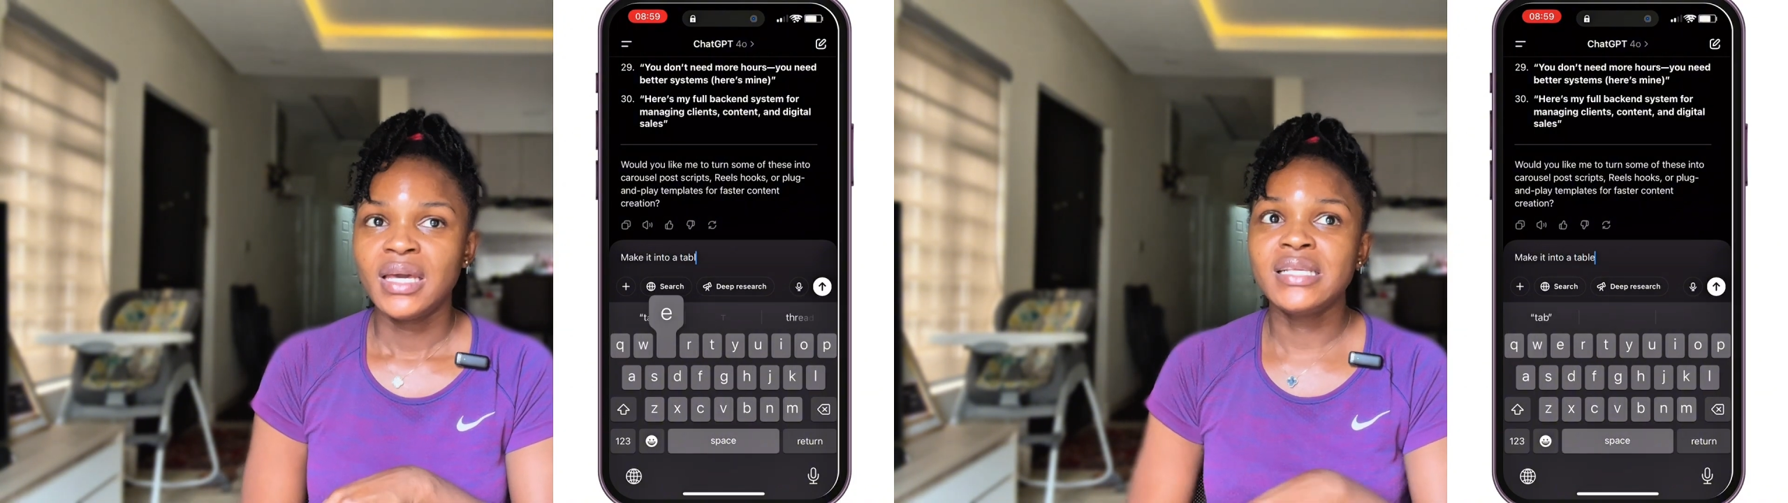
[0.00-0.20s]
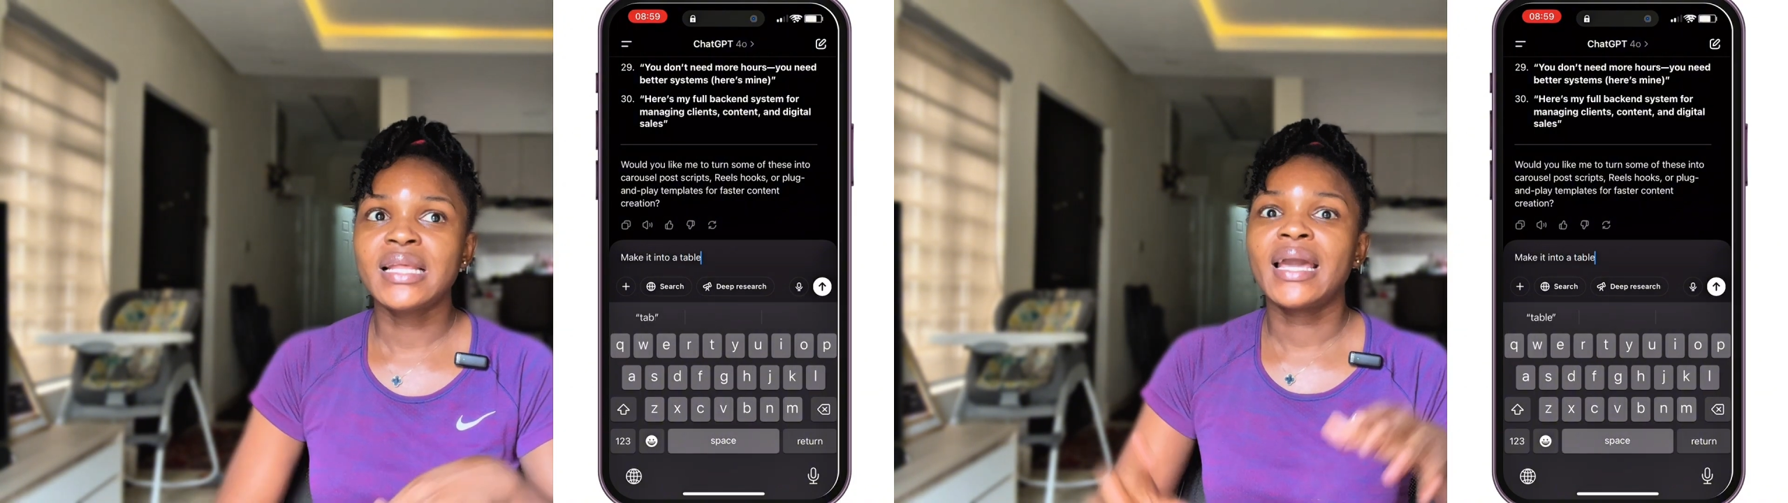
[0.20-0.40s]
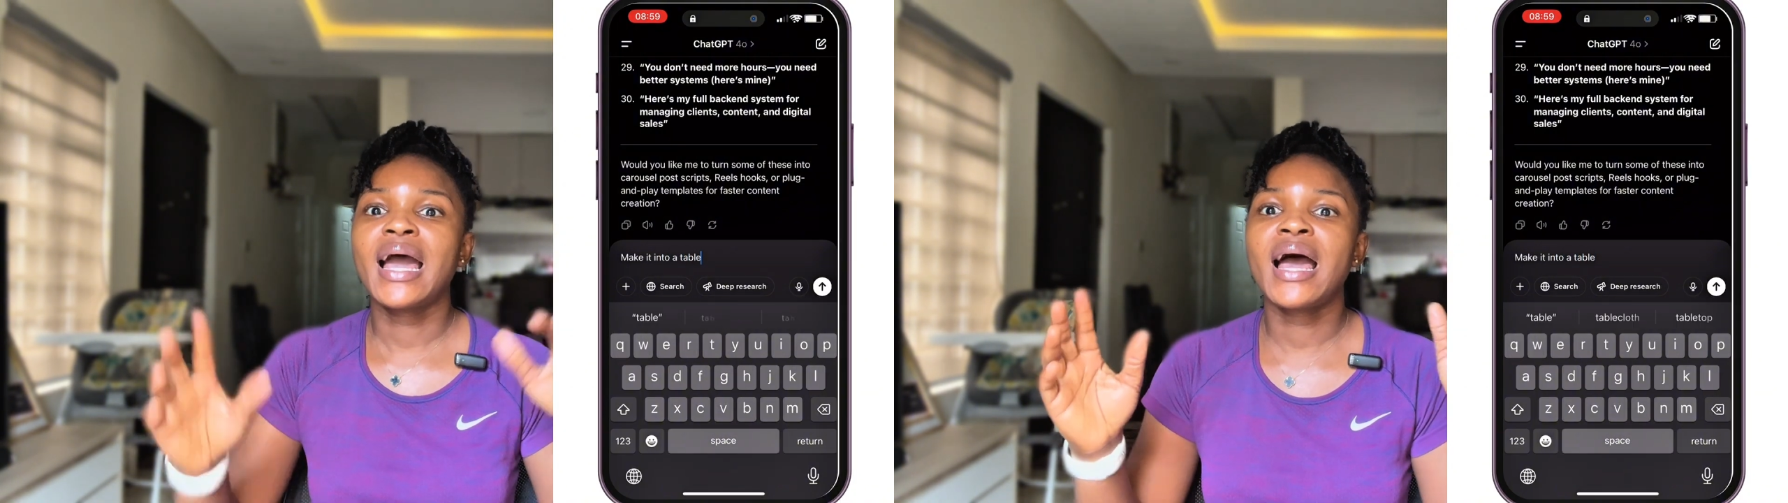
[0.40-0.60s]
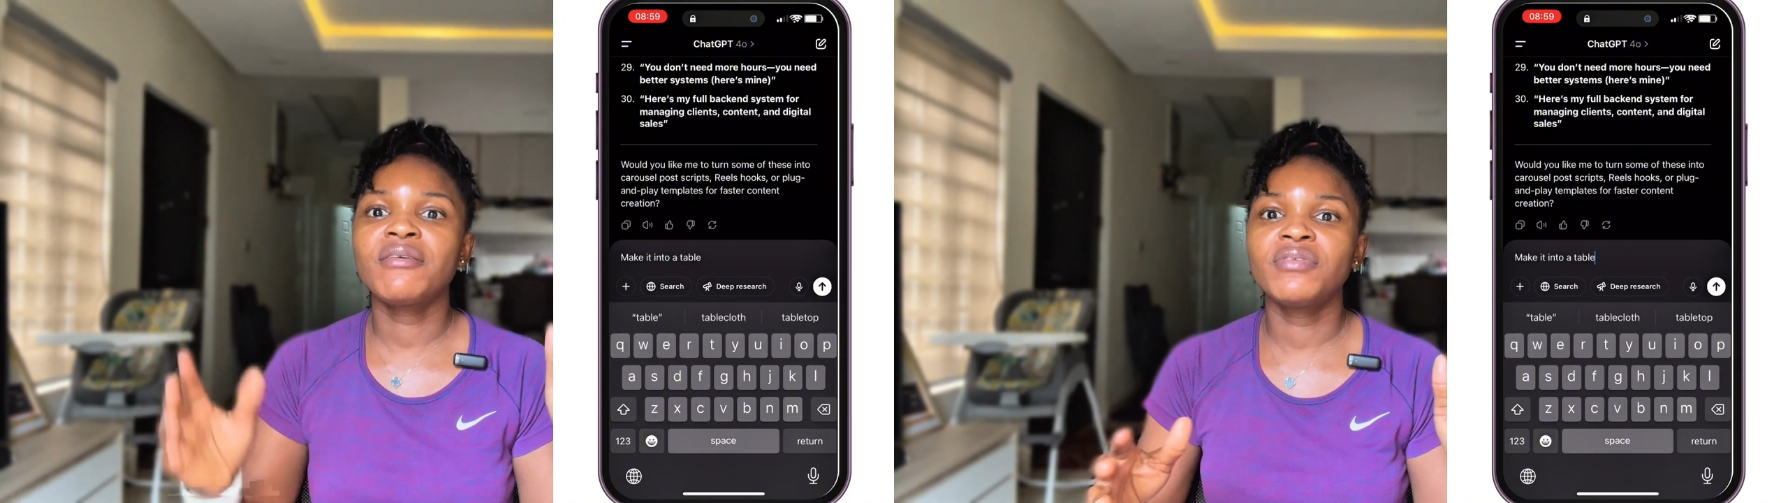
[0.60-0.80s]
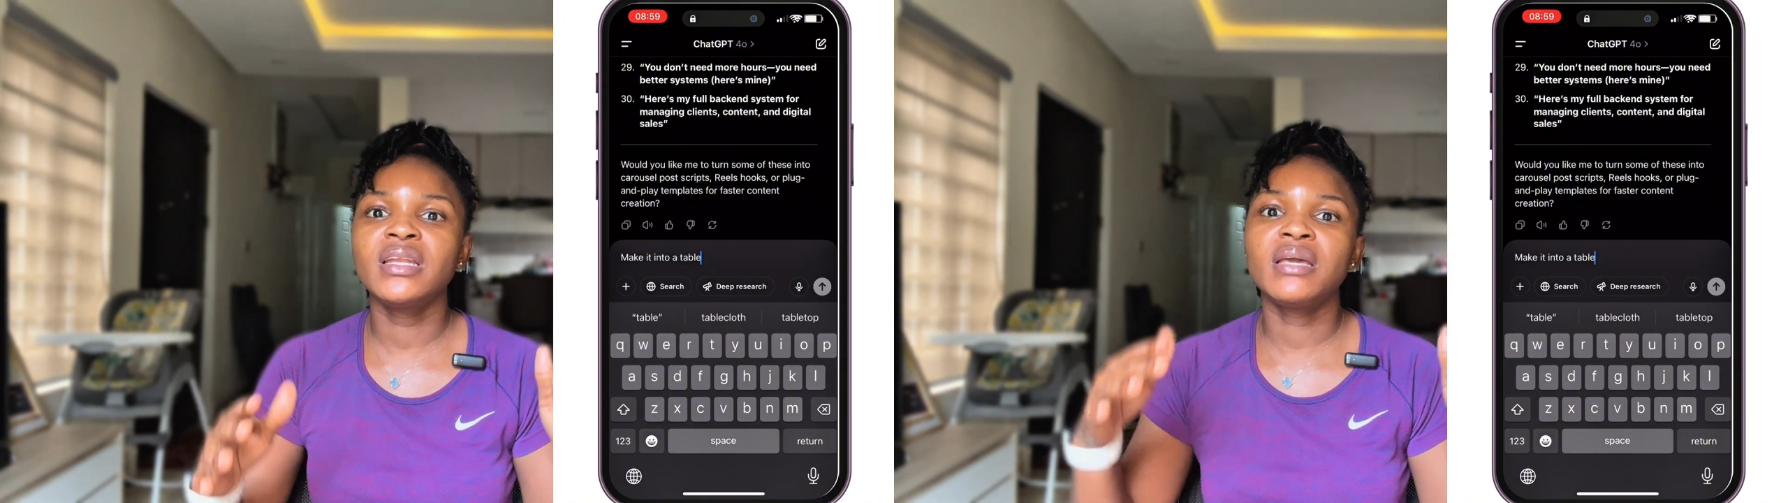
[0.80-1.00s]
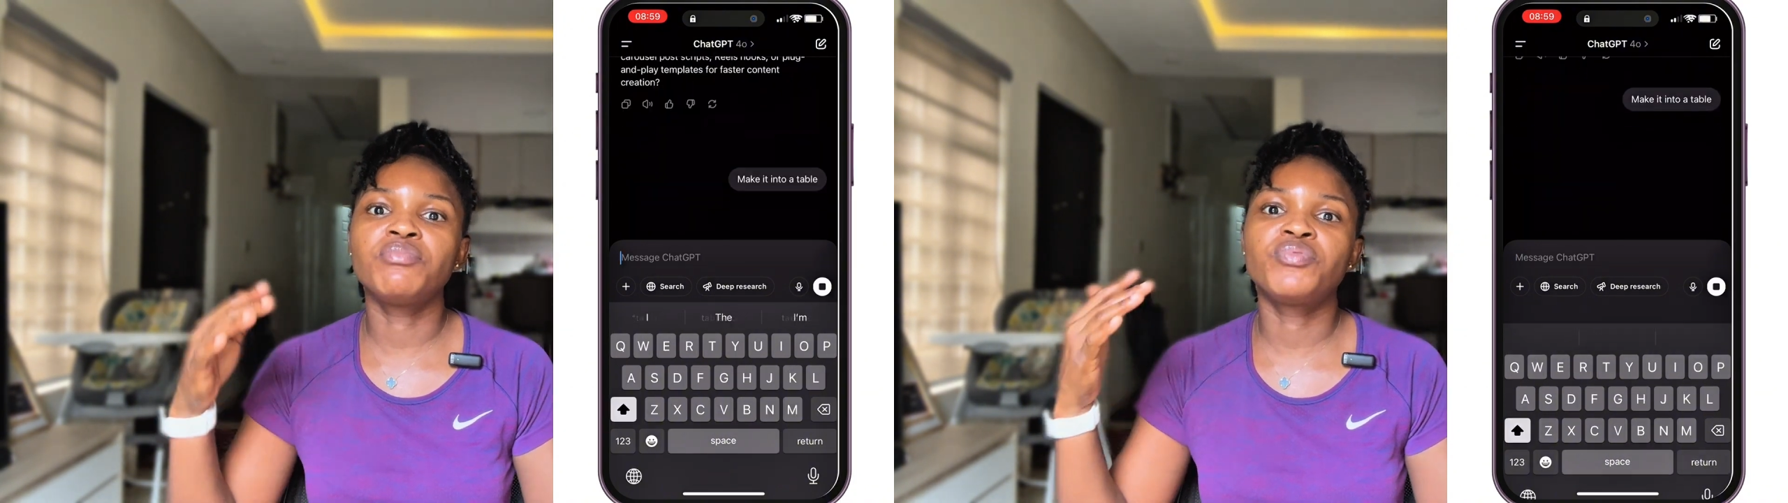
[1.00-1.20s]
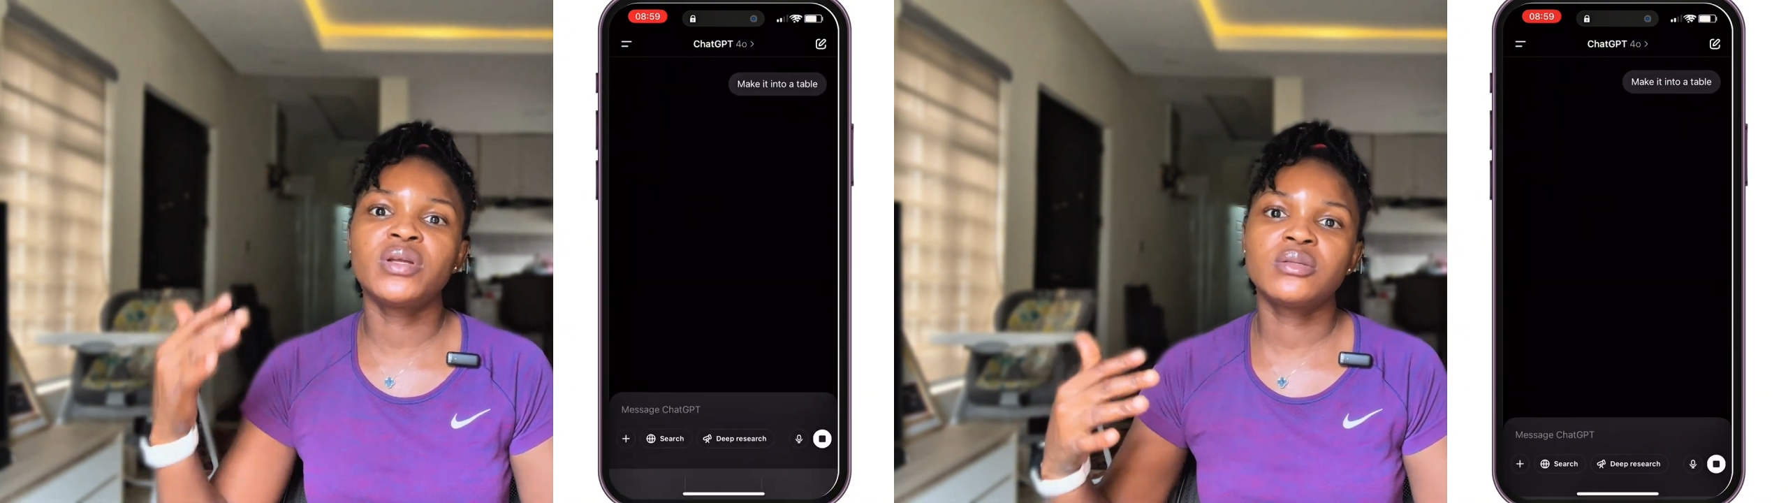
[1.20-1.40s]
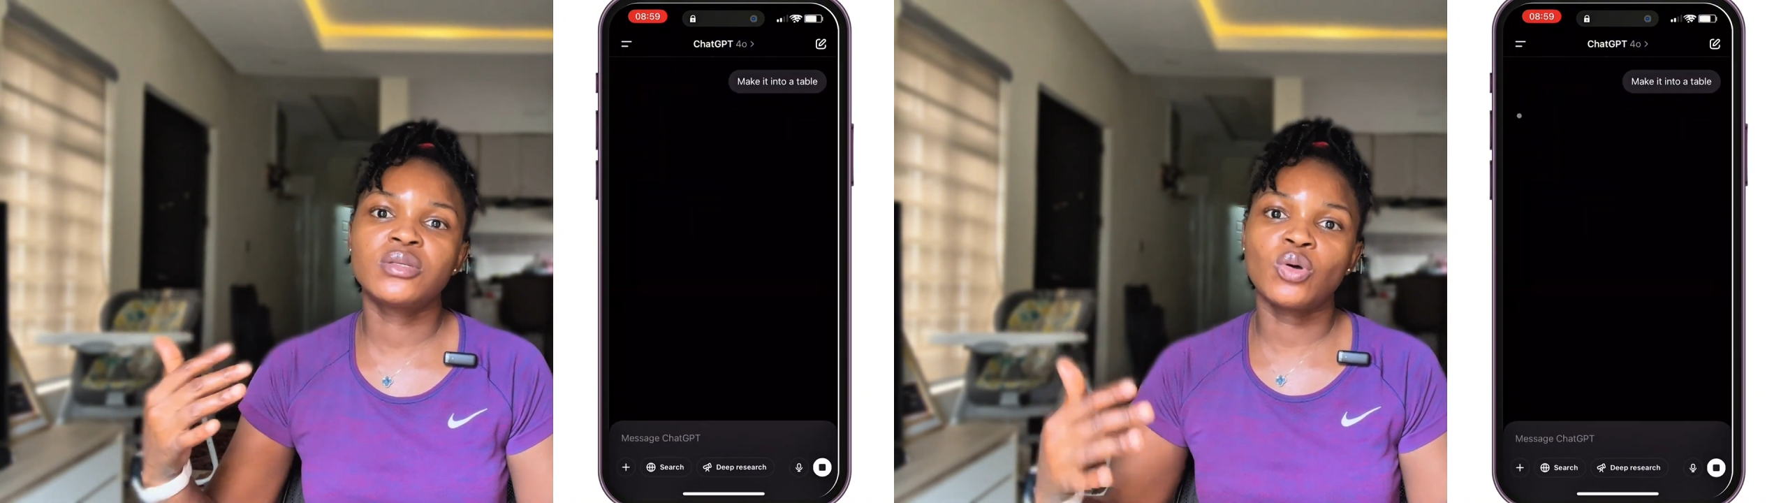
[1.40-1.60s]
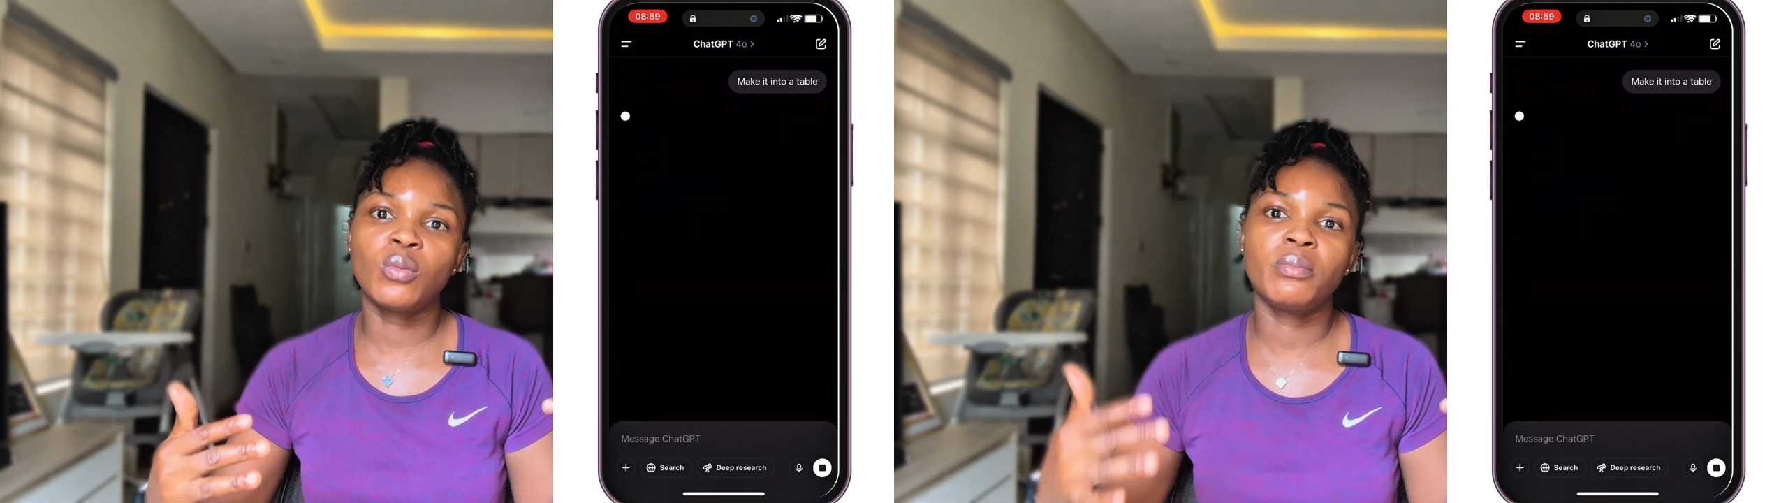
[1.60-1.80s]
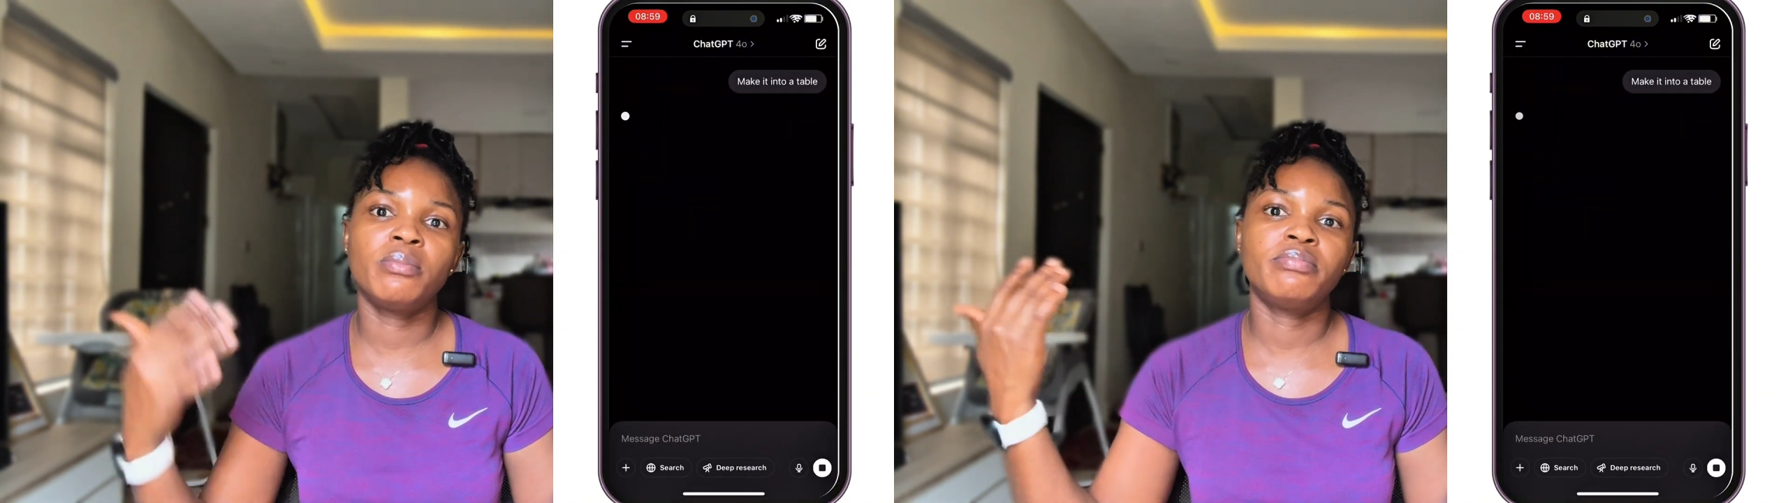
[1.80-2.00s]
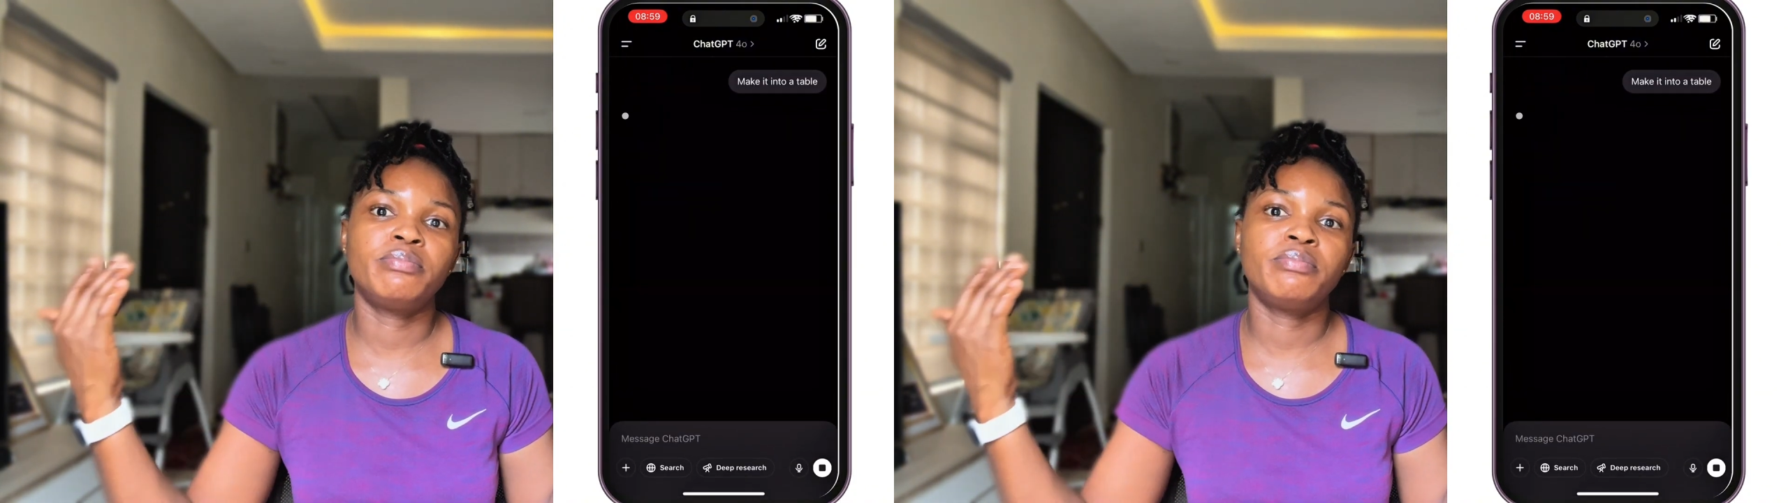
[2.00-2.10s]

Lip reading: It's like having a brainstorm